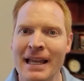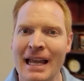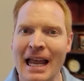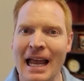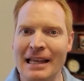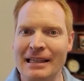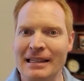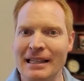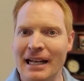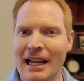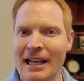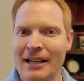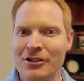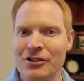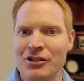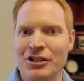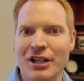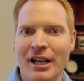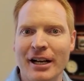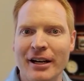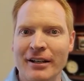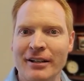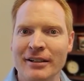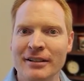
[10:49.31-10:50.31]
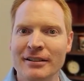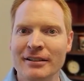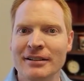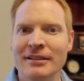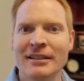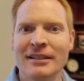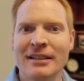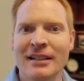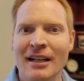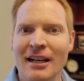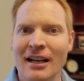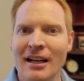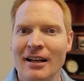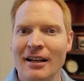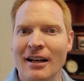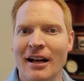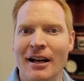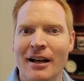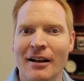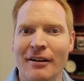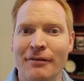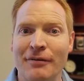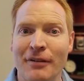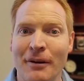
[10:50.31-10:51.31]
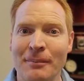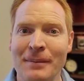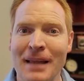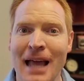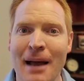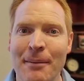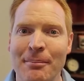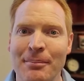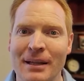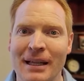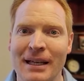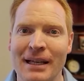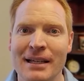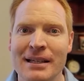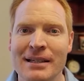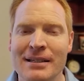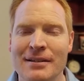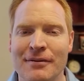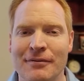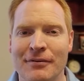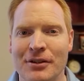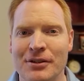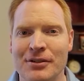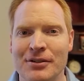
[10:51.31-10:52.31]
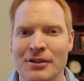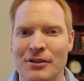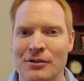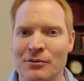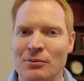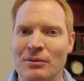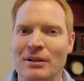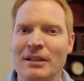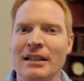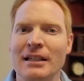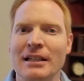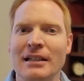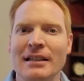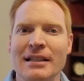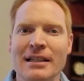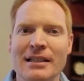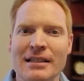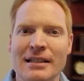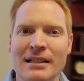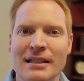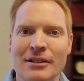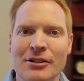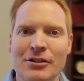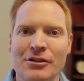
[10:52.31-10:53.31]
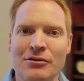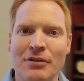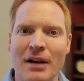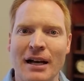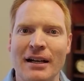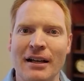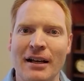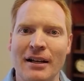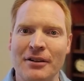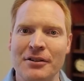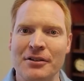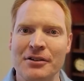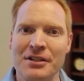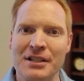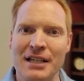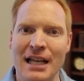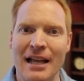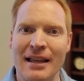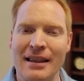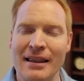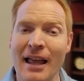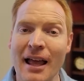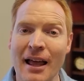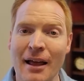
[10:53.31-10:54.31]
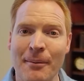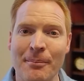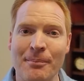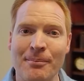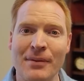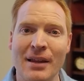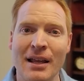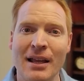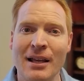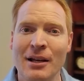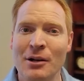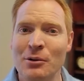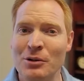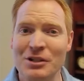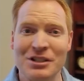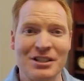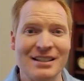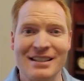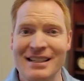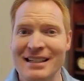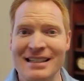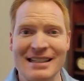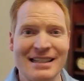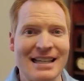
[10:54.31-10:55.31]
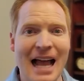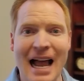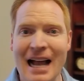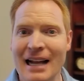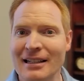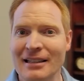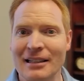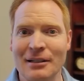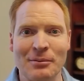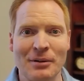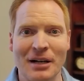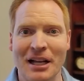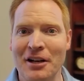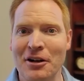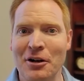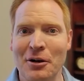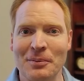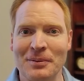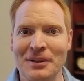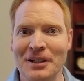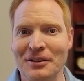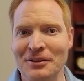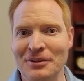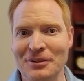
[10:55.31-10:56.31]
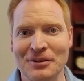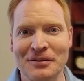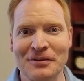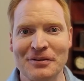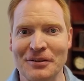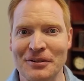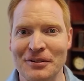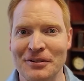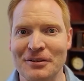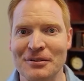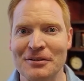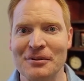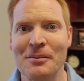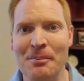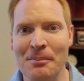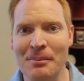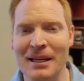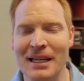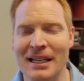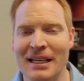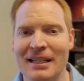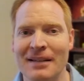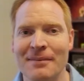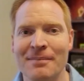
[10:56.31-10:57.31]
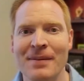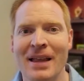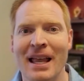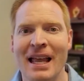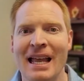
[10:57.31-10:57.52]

and then I share from that place versus really listening to try to understand them, which is exactly what I hope they'll do for me.